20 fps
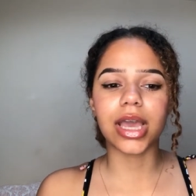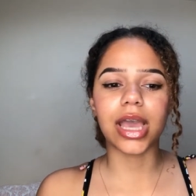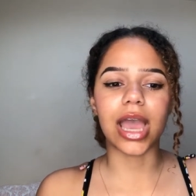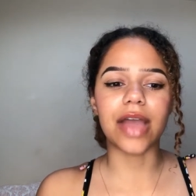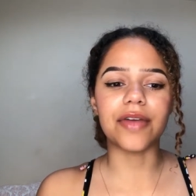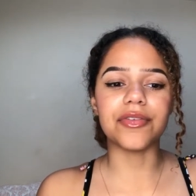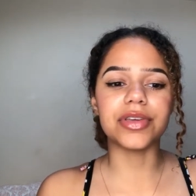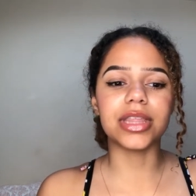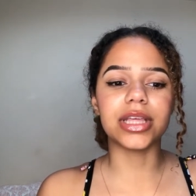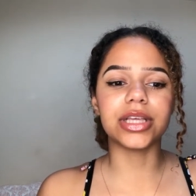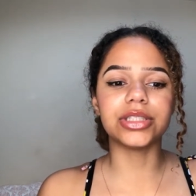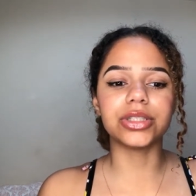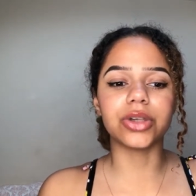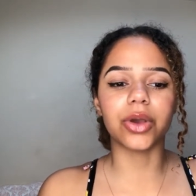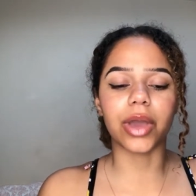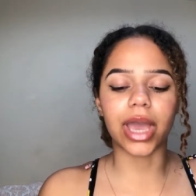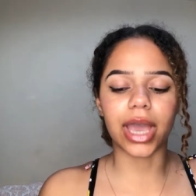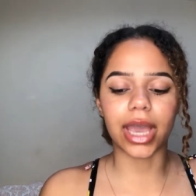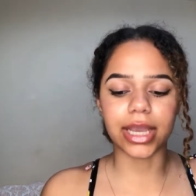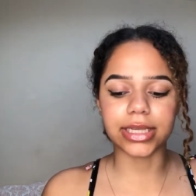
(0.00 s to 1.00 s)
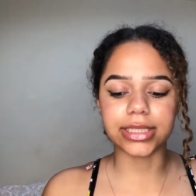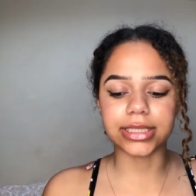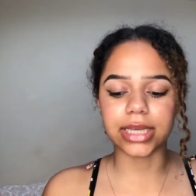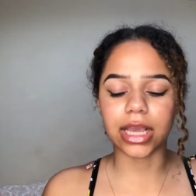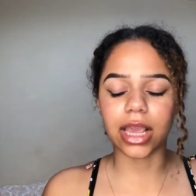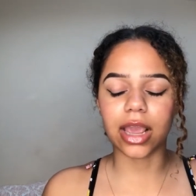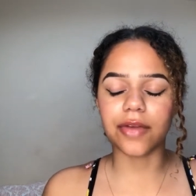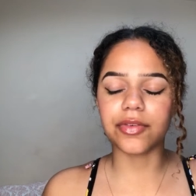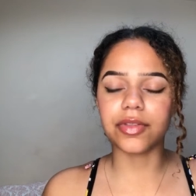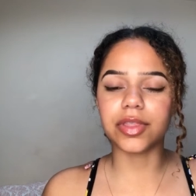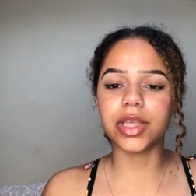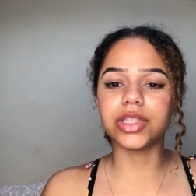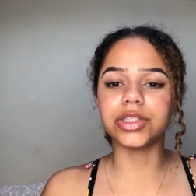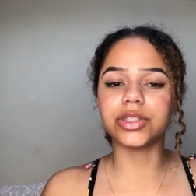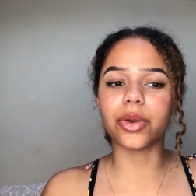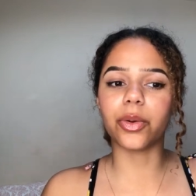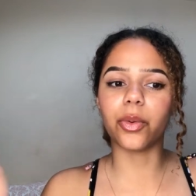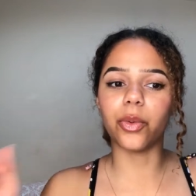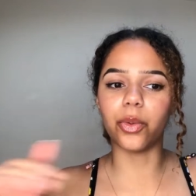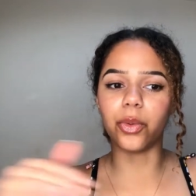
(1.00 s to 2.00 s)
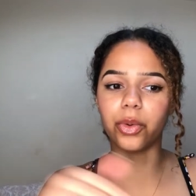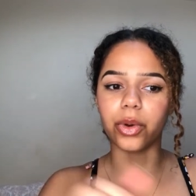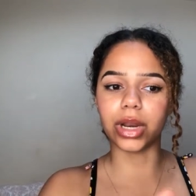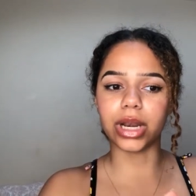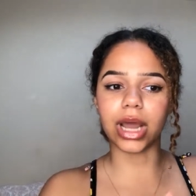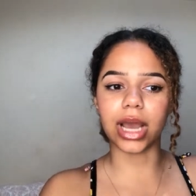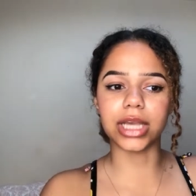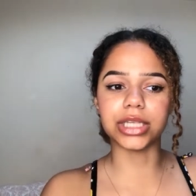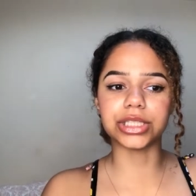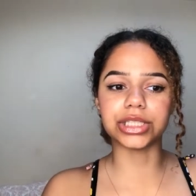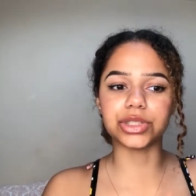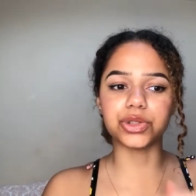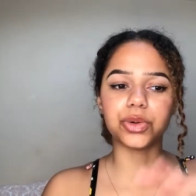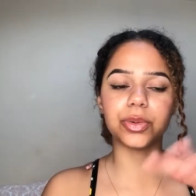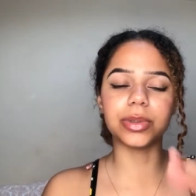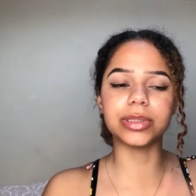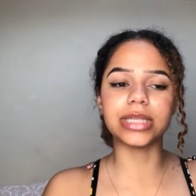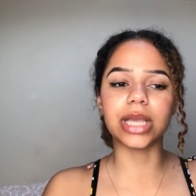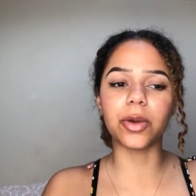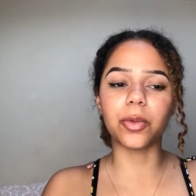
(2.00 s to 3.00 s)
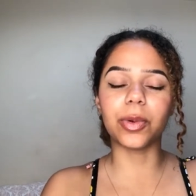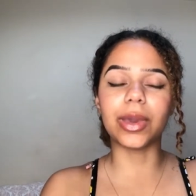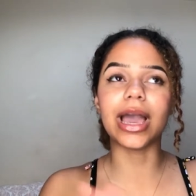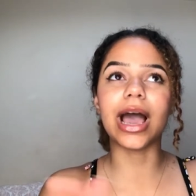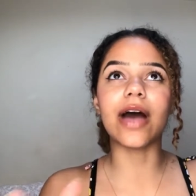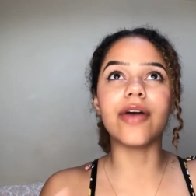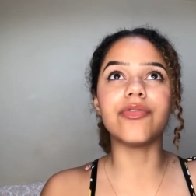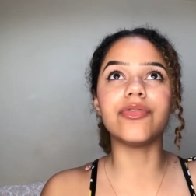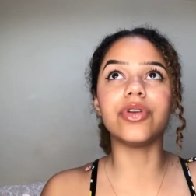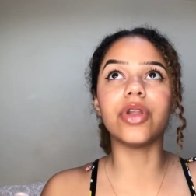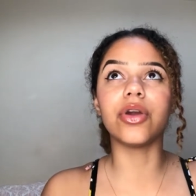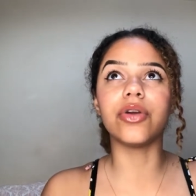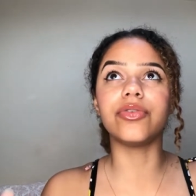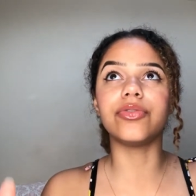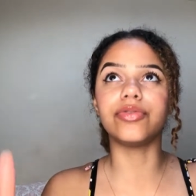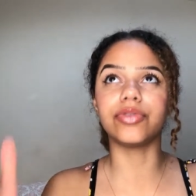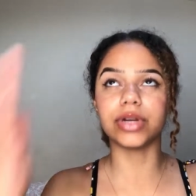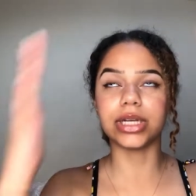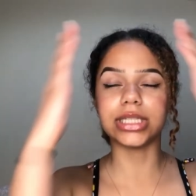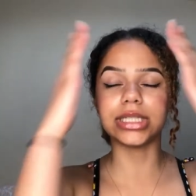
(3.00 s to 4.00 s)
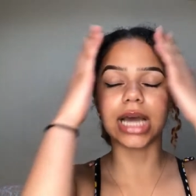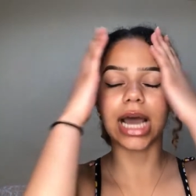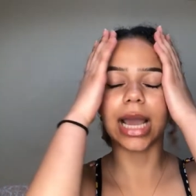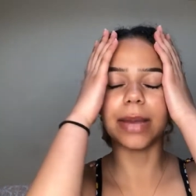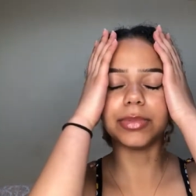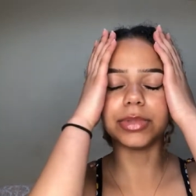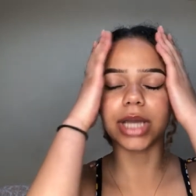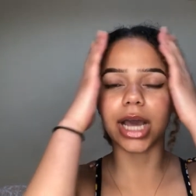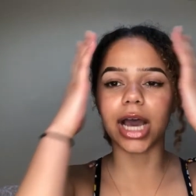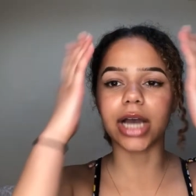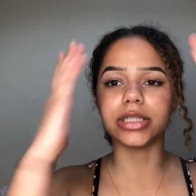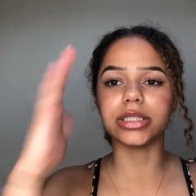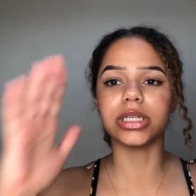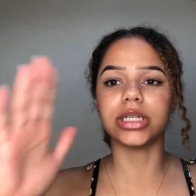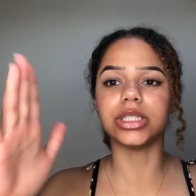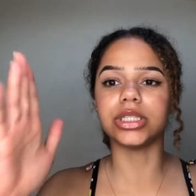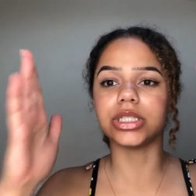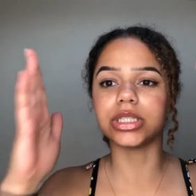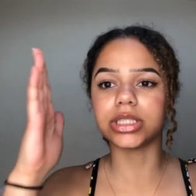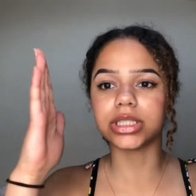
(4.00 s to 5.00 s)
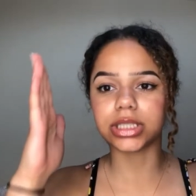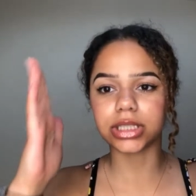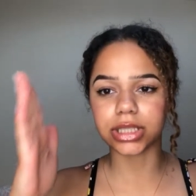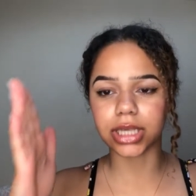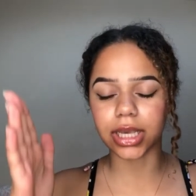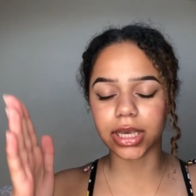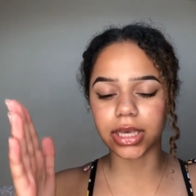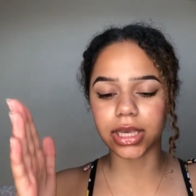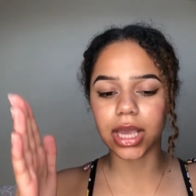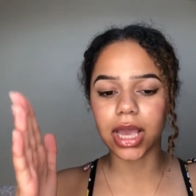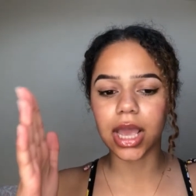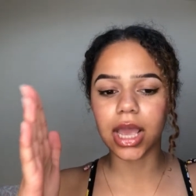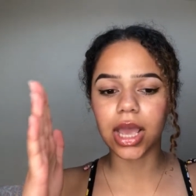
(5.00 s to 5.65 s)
everything's so hectic, everything's so organized, it's almost like we have no free time to actually just sit